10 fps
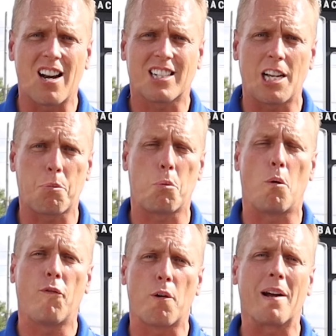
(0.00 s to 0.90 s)

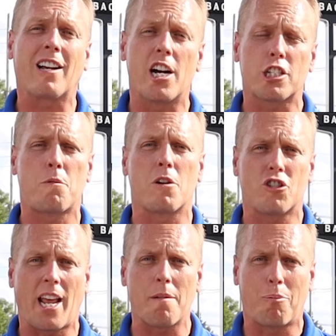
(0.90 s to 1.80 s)
unacceptable from a customer
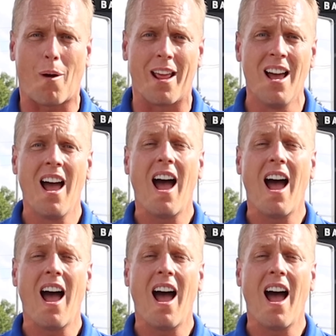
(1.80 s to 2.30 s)
standpoint.